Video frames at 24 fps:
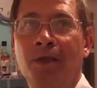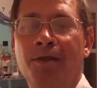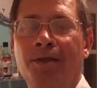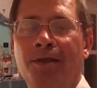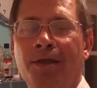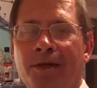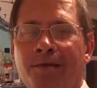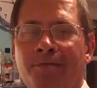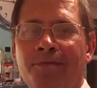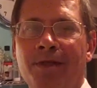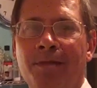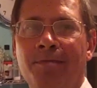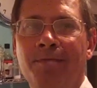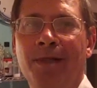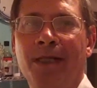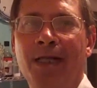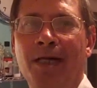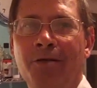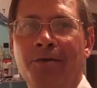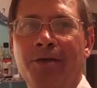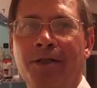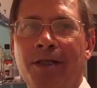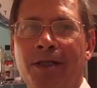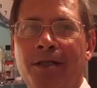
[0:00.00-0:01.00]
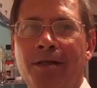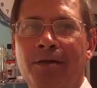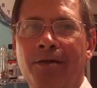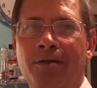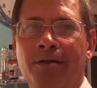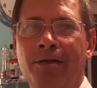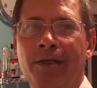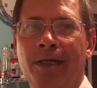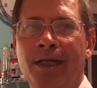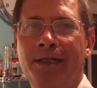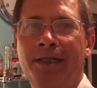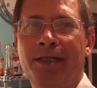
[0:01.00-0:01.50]
think of something else to
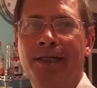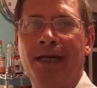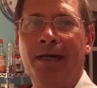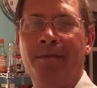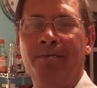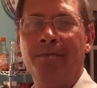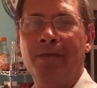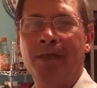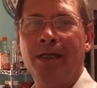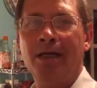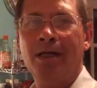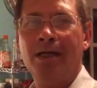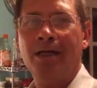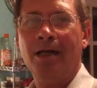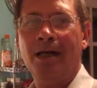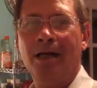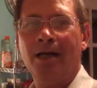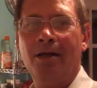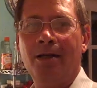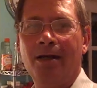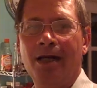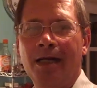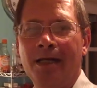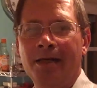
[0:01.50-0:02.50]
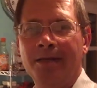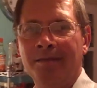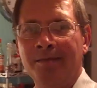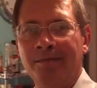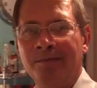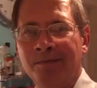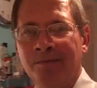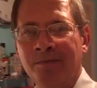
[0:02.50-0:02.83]
do next time. Alright?